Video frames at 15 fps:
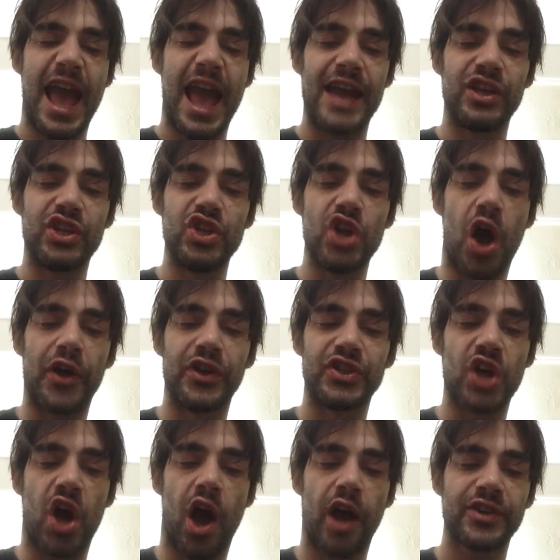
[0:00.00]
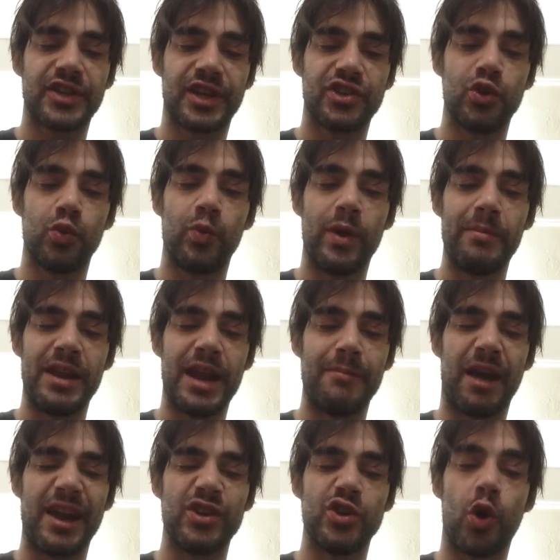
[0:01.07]
and non-toxic to women and
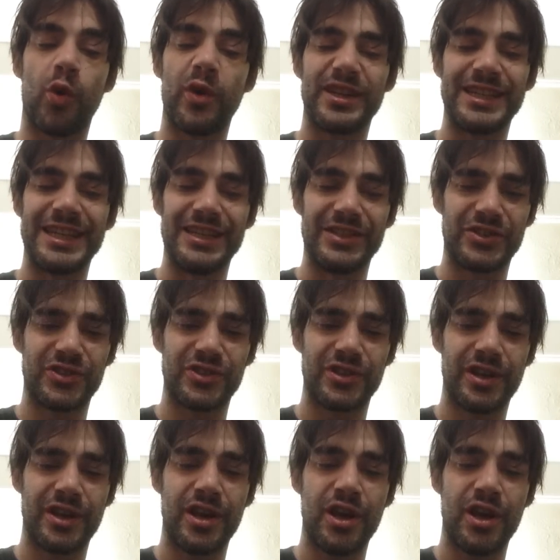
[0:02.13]
minorities,